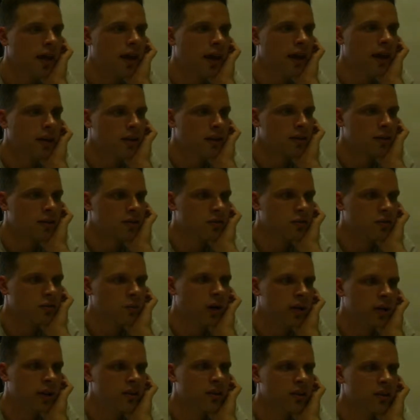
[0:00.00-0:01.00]
And the
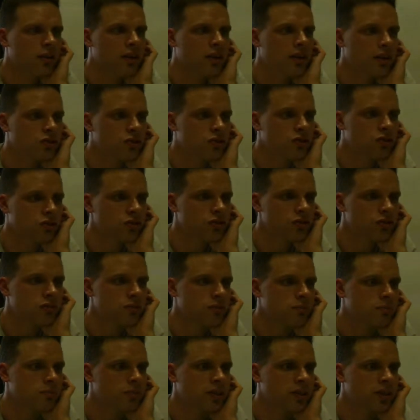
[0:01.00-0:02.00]
way you can introduce
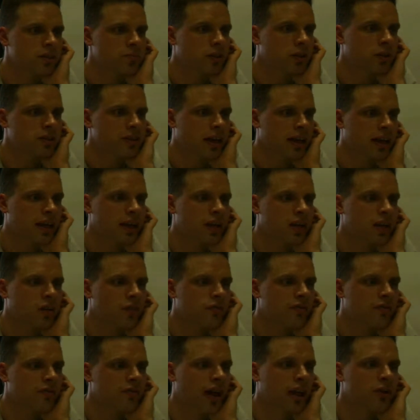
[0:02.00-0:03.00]
them is by taking
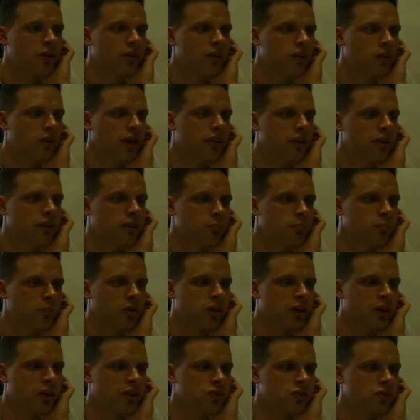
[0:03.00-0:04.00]
your value and then
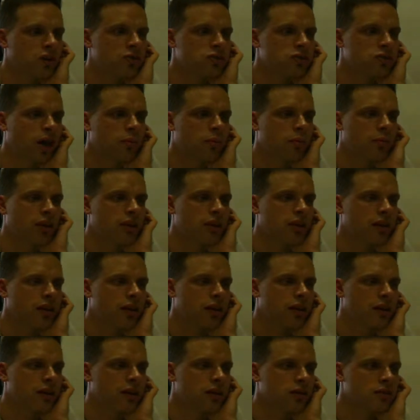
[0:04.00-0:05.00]
putting dot type on the
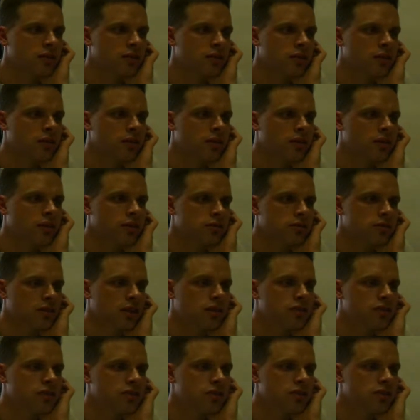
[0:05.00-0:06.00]
end. So
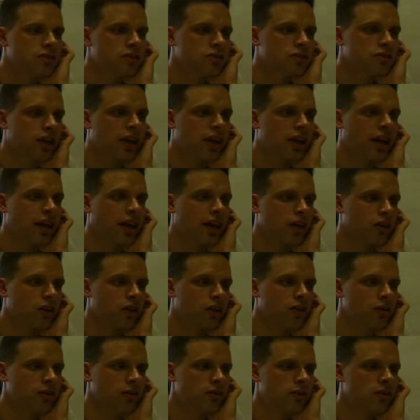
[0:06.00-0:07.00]
here's a string
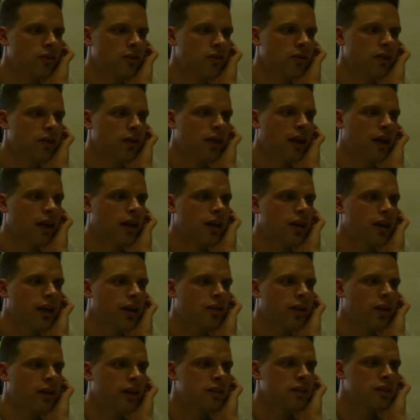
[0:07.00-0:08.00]
hello, and
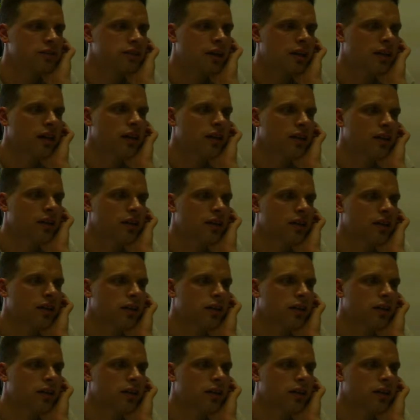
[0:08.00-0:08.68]
now I can say